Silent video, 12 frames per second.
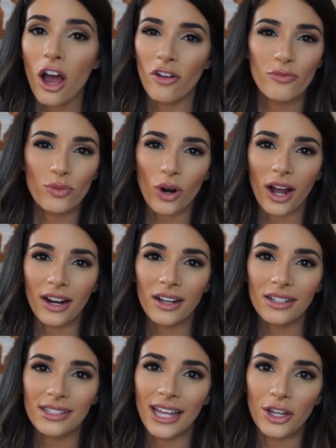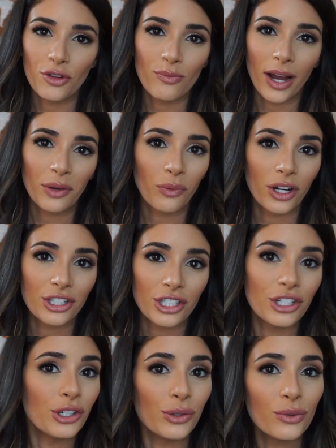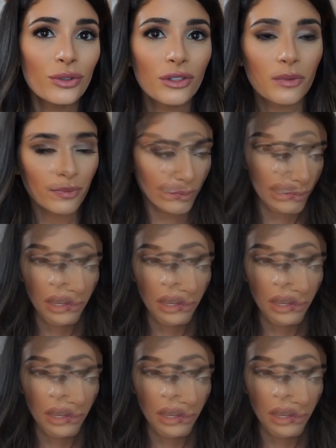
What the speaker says: of products that you might want to use.